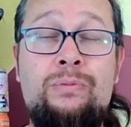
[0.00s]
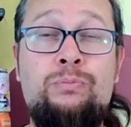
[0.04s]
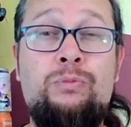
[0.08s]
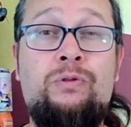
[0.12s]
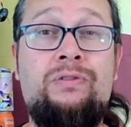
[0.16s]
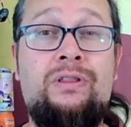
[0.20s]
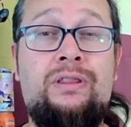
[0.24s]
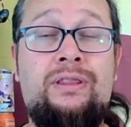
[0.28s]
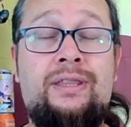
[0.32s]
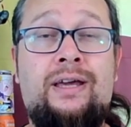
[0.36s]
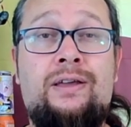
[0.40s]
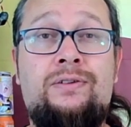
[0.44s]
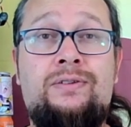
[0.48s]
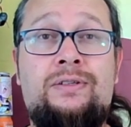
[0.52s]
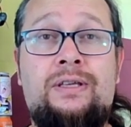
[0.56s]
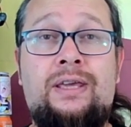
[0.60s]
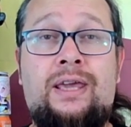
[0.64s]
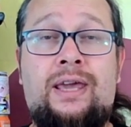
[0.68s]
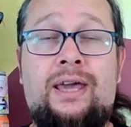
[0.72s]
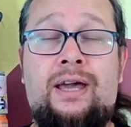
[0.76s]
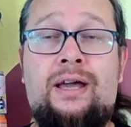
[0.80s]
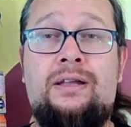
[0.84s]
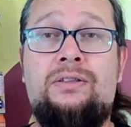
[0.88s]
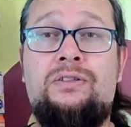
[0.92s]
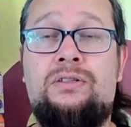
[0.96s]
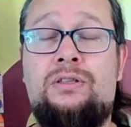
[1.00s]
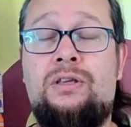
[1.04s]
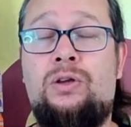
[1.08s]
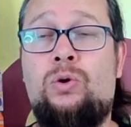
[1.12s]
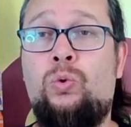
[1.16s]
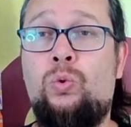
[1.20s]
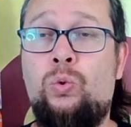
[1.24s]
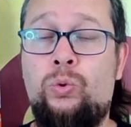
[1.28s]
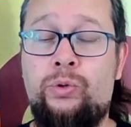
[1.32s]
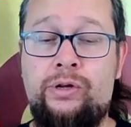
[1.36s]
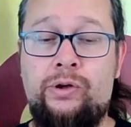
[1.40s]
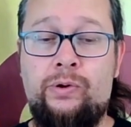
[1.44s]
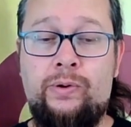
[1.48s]
of a Thousand Cats, the
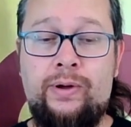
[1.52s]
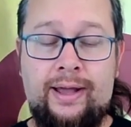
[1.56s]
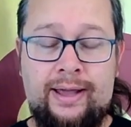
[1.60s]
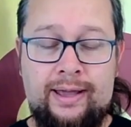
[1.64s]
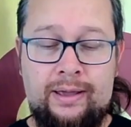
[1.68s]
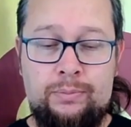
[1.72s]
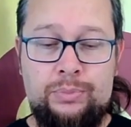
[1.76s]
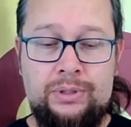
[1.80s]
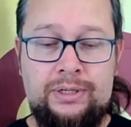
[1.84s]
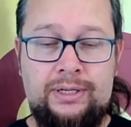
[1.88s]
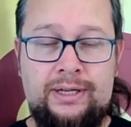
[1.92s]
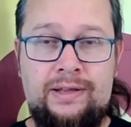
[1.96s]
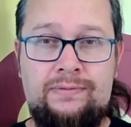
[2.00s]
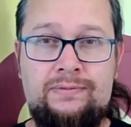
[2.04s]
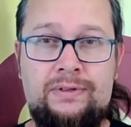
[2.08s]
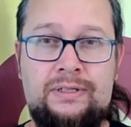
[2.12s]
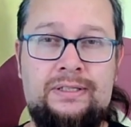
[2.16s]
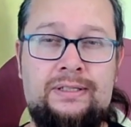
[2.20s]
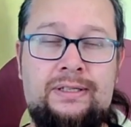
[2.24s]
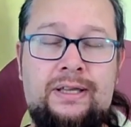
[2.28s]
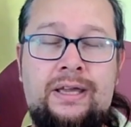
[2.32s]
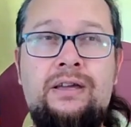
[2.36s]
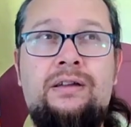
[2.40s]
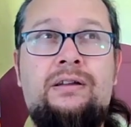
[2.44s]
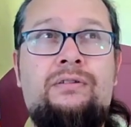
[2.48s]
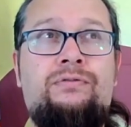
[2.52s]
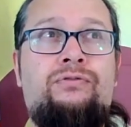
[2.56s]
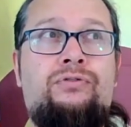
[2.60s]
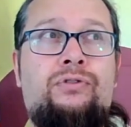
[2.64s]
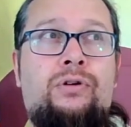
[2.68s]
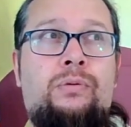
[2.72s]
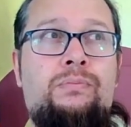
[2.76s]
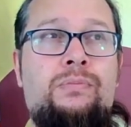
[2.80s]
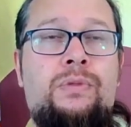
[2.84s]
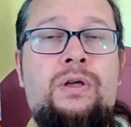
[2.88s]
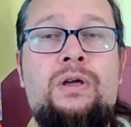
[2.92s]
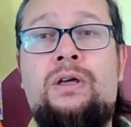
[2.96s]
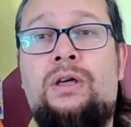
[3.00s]
audio, I believe, is taken
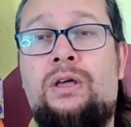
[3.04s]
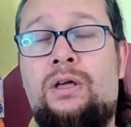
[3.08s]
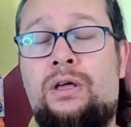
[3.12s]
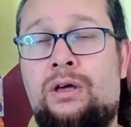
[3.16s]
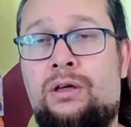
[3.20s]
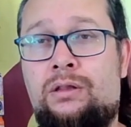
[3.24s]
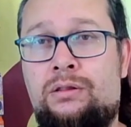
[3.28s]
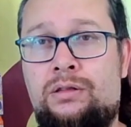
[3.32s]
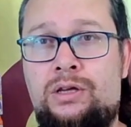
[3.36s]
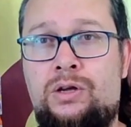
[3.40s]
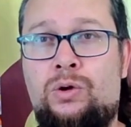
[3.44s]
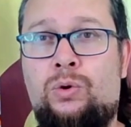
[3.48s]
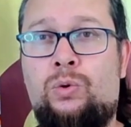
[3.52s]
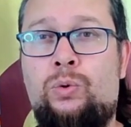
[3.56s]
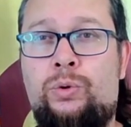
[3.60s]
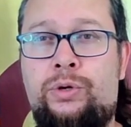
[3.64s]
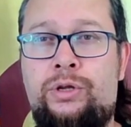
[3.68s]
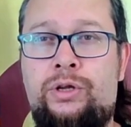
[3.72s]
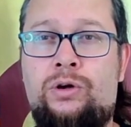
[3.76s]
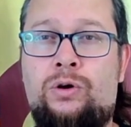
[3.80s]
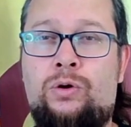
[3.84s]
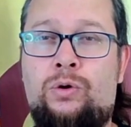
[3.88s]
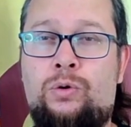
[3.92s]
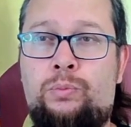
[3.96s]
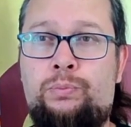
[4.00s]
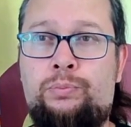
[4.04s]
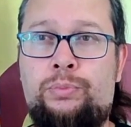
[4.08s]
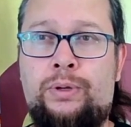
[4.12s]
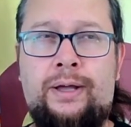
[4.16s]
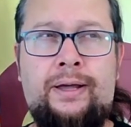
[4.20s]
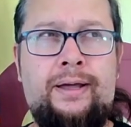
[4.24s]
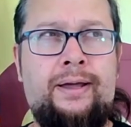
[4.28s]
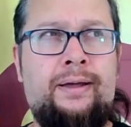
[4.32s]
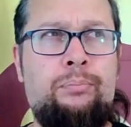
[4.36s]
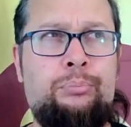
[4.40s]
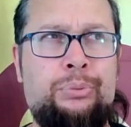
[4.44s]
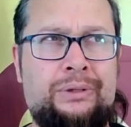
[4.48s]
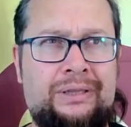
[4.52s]
from the audio
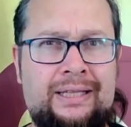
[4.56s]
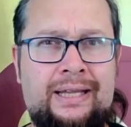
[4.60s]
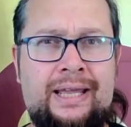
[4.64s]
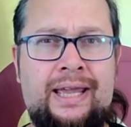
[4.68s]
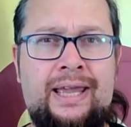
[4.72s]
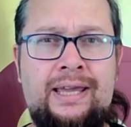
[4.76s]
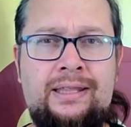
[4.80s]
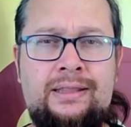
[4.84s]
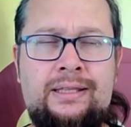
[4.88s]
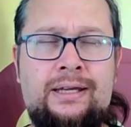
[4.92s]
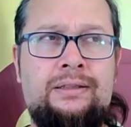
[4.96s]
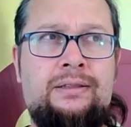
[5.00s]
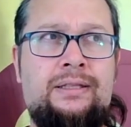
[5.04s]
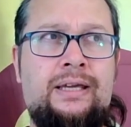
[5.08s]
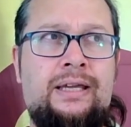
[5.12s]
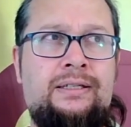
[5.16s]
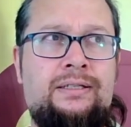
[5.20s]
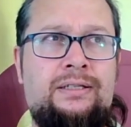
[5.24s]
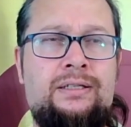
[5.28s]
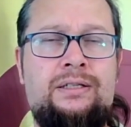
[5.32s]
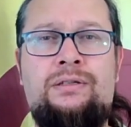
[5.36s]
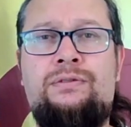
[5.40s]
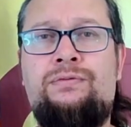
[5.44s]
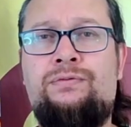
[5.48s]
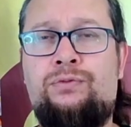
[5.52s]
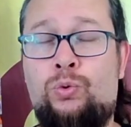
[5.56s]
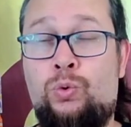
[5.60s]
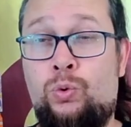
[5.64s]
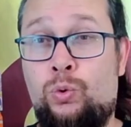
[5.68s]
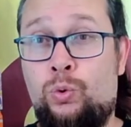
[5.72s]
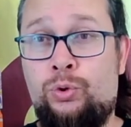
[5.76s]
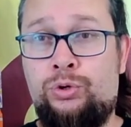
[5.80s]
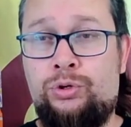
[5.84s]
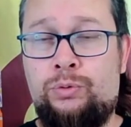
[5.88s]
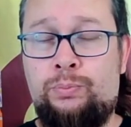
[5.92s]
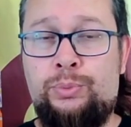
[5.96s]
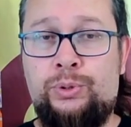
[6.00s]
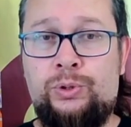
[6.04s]
uh, play that they did for
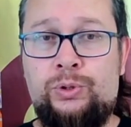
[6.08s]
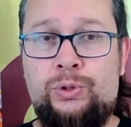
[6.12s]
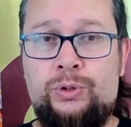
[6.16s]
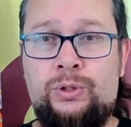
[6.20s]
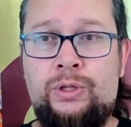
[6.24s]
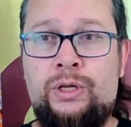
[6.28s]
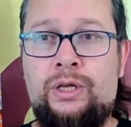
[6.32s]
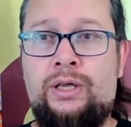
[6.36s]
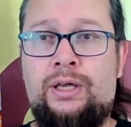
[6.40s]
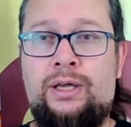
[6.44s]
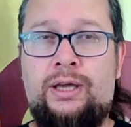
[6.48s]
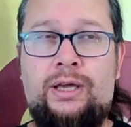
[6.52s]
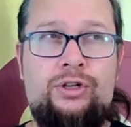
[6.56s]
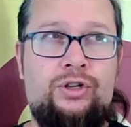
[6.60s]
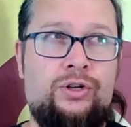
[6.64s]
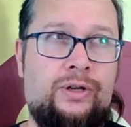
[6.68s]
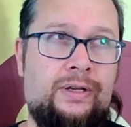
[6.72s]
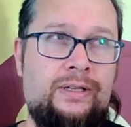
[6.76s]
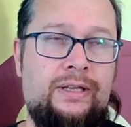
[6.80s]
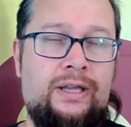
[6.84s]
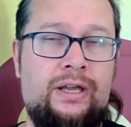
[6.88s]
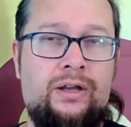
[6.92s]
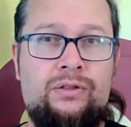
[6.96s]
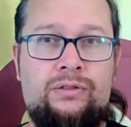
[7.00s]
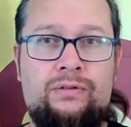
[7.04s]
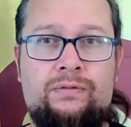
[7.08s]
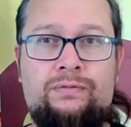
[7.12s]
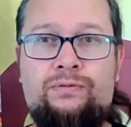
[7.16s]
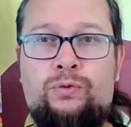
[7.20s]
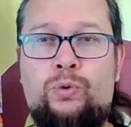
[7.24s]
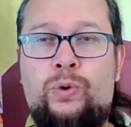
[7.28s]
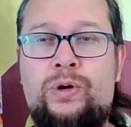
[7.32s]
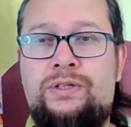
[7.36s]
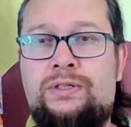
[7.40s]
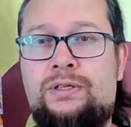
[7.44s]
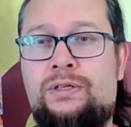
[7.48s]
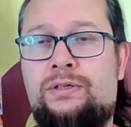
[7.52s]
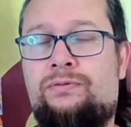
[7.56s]
Audible. You can hear the voices